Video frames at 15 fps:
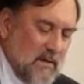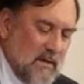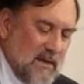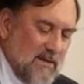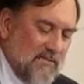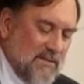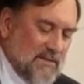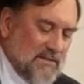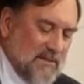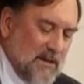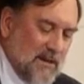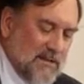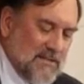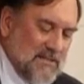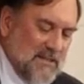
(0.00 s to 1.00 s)
If it's
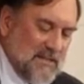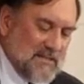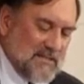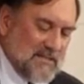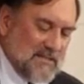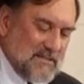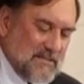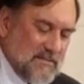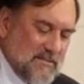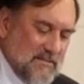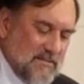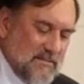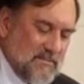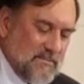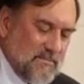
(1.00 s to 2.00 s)
not
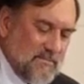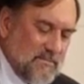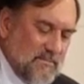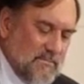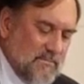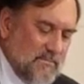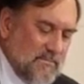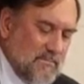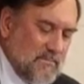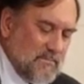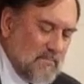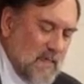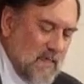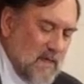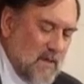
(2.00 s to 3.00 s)
Jesus,
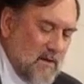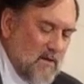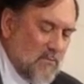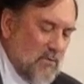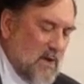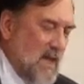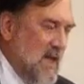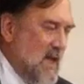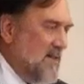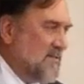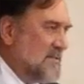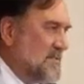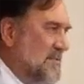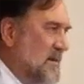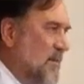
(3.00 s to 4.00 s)
we have
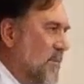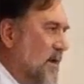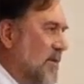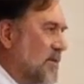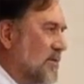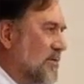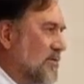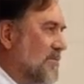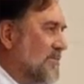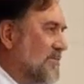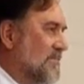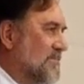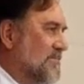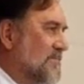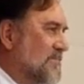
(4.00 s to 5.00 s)
some other
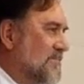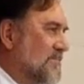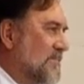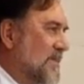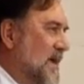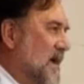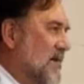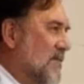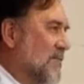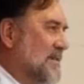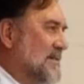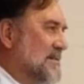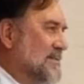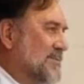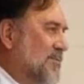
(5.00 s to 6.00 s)

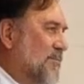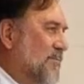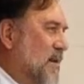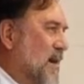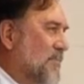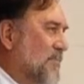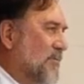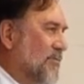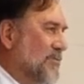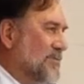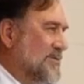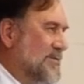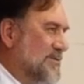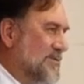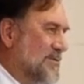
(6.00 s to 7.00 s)
Elvis or pop
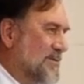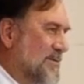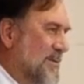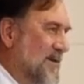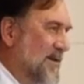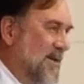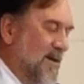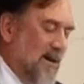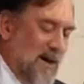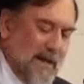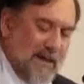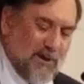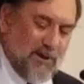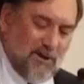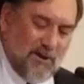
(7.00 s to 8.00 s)
culture
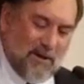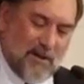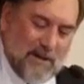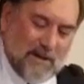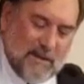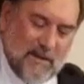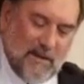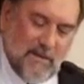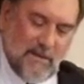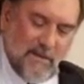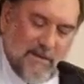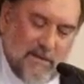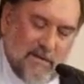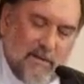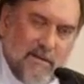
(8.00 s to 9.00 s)
icon
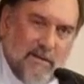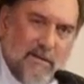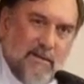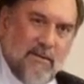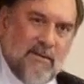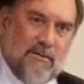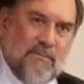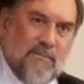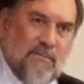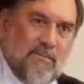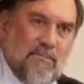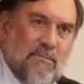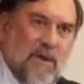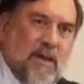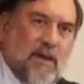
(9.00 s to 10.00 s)

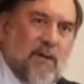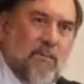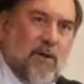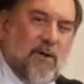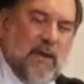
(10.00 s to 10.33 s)
become our